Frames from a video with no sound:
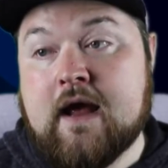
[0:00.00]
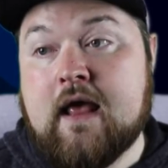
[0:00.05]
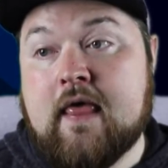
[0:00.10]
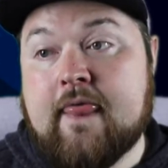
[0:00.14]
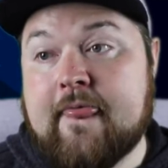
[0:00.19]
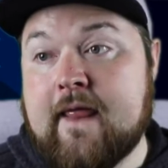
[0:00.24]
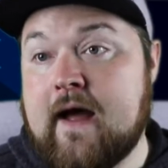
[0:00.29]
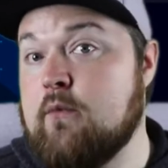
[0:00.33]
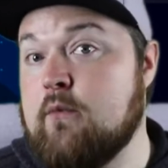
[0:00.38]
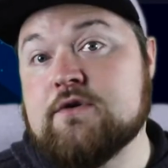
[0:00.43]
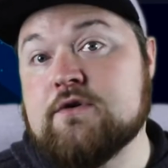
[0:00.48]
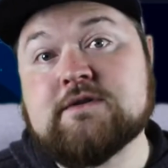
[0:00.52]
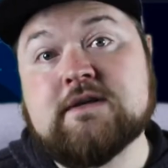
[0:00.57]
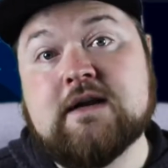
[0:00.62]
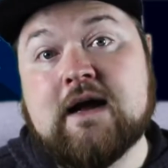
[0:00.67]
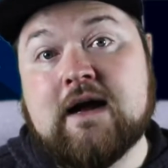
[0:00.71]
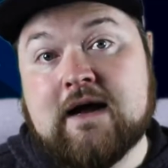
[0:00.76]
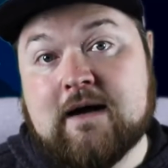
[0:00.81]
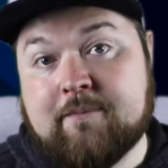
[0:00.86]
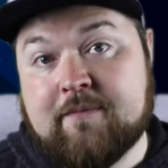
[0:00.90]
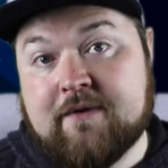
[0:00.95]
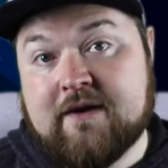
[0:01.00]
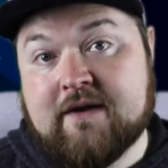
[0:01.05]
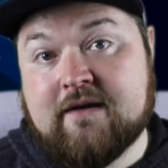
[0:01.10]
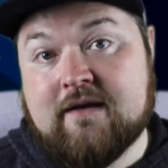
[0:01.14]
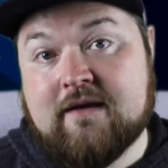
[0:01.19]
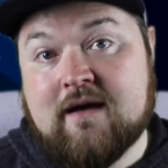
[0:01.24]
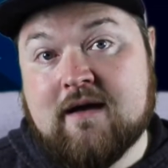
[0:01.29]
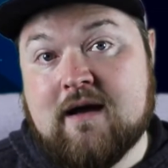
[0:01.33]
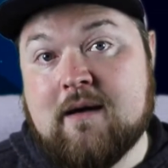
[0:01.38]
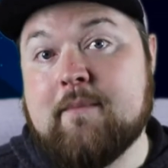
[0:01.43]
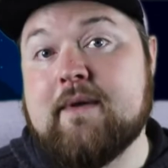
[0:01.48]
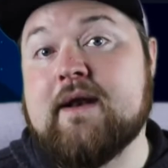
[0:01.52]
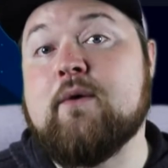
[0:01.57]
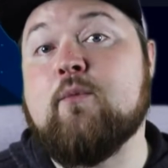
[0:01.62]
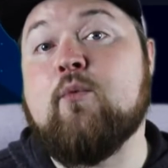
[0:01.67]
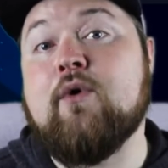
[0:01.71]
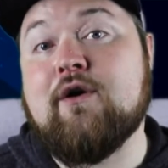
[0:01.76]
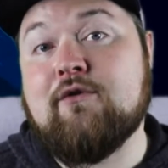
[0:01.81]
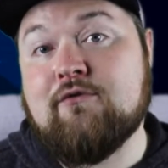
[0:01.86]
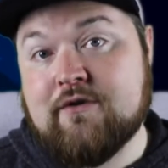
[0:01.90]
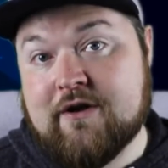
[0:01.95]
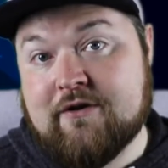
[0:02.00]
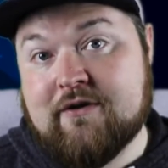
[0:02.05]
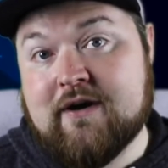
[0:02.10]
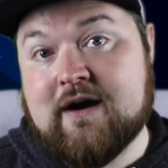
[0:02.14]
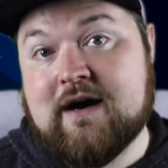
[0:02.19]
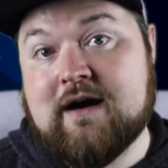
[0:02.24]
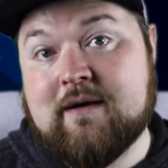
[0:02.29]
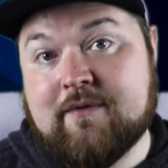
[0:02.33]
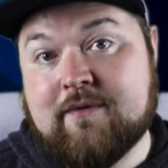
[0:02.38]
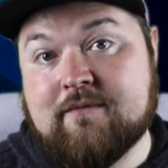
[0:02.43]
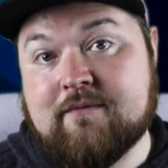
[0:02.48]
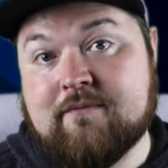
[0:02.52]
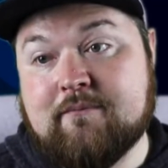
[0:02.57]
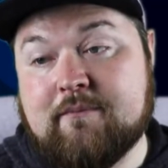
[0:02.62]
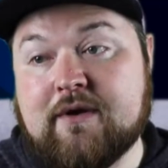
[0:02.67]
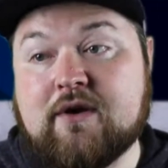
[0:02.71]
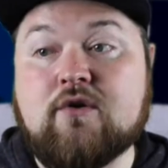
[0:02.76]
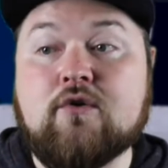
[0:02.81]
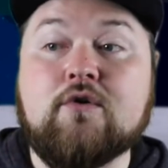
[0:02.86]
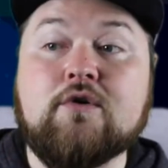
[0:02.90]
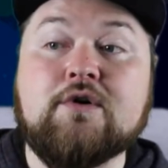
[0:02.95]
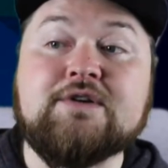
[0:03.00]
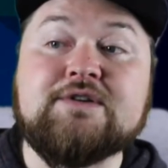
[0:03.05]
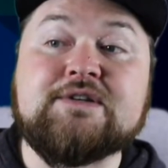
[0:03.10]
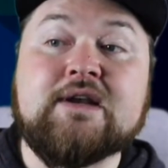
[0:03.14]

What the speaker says: That wasn't happening, but it will now happen, because